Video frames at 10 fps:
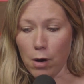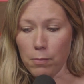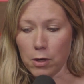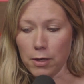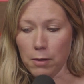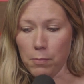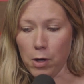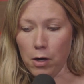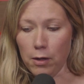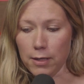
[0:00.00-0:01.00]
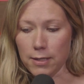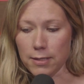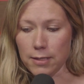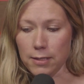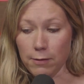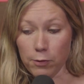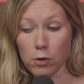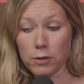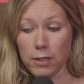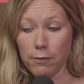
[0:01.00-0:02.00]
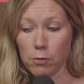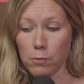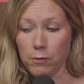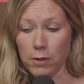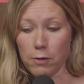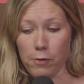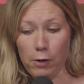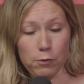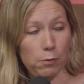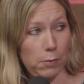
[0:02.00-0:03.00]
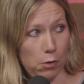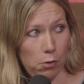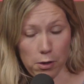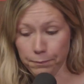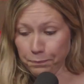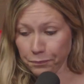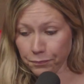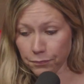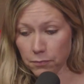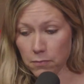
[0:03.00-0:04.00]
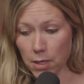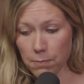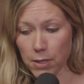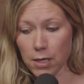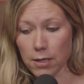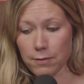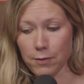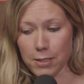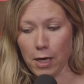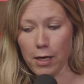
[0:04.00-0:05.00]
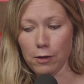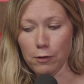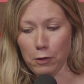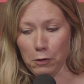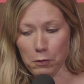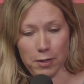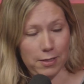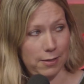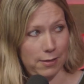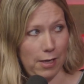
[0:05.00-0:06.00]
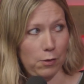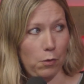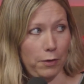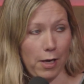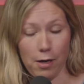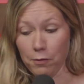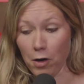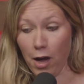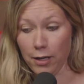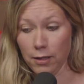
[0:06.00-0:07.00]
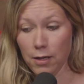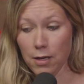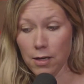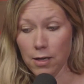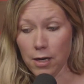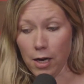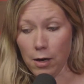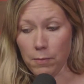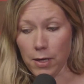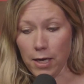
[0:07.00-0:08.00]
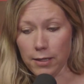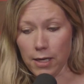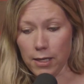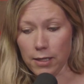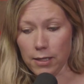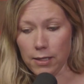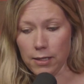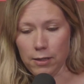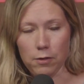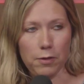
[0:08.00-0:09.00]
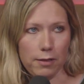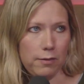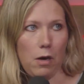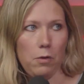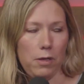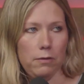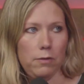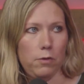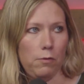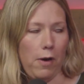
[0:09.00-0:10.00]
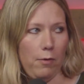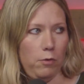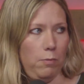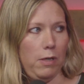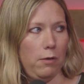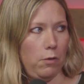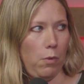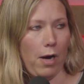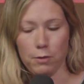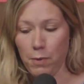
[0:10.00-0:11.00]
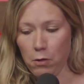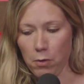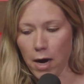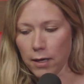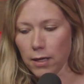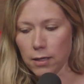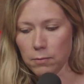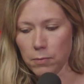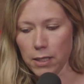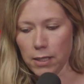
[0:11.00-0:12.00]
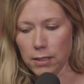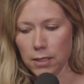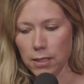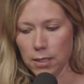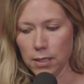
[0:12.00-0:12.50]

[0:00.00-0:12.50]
the rubber in the ball is the difficulty of removing the felt from the core because of the tight glue that's designed to hold that cover on. And then, that's how it survives being thwacked by a racket. But